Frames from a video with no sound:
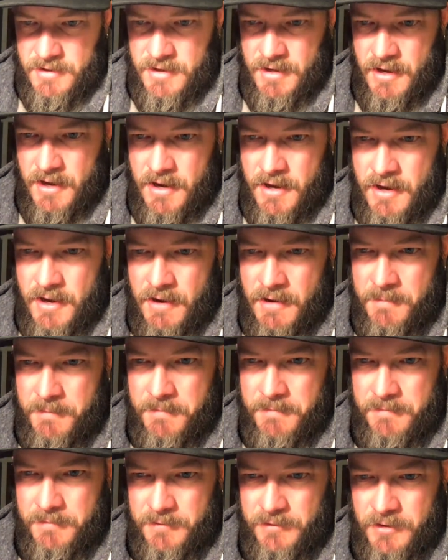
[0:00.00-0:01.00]

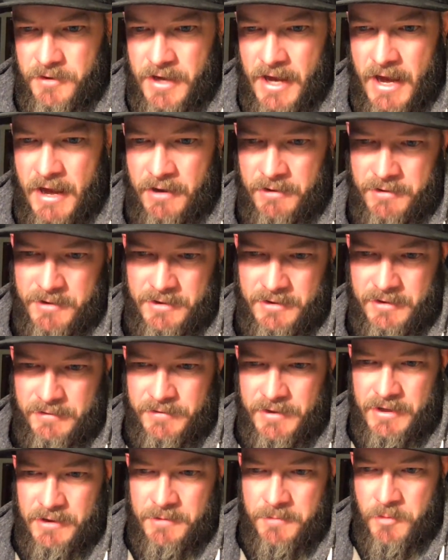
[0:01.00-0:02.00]
So yeah, I'd
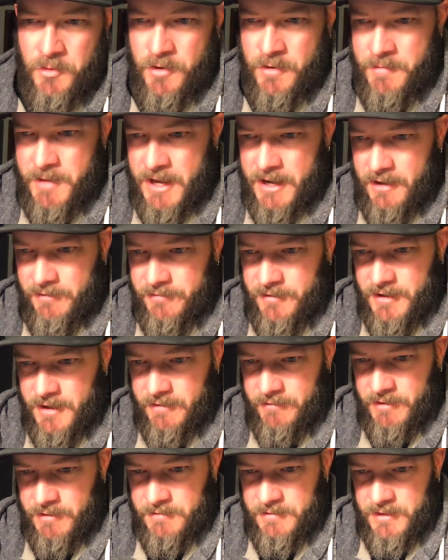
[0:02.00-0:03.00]
love to hear more about it if you're
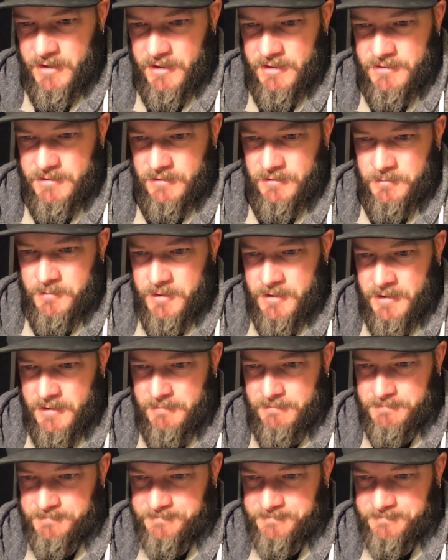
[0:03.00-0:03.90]
having issues with it.